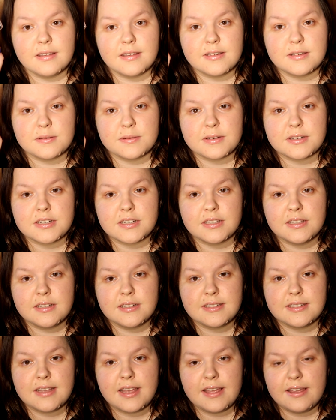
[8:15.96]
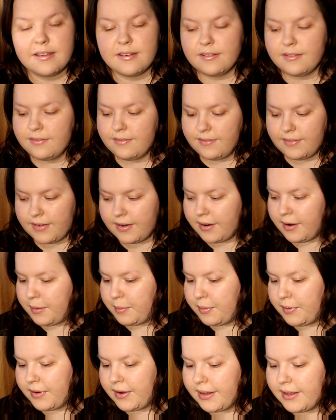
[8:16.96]
This is what she looks like. Very
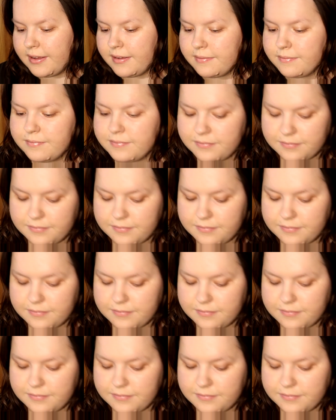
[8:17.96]
pretty.